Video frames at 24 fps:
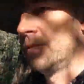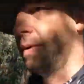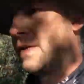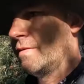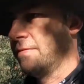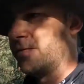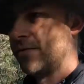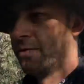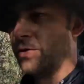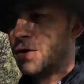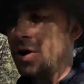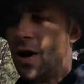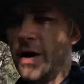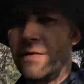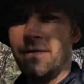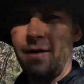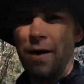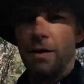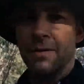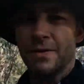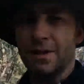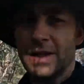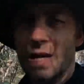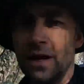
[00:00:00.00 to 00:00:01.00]
About 4.5
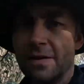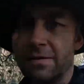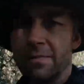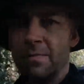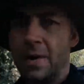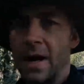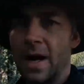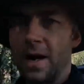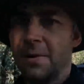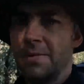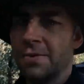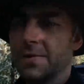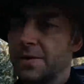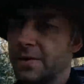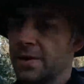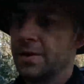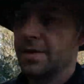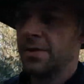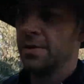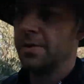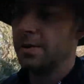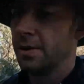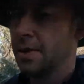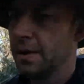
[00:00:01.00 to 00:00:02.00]
hours left perhaps
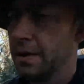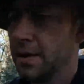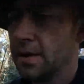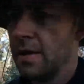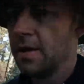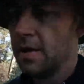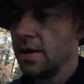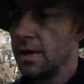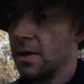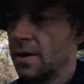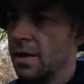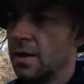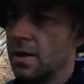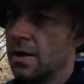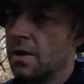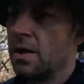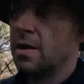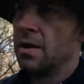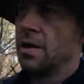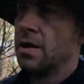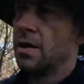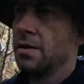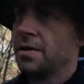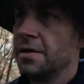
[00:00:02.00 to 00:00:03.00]
to
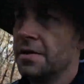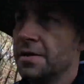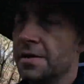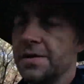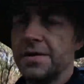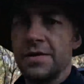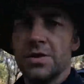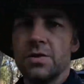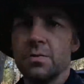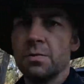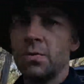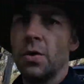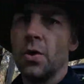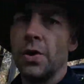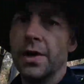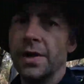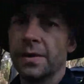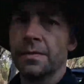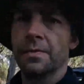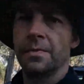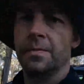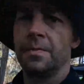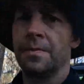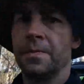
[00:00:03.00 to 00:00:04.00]
the decision
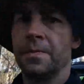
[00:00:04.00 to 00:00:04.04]
point.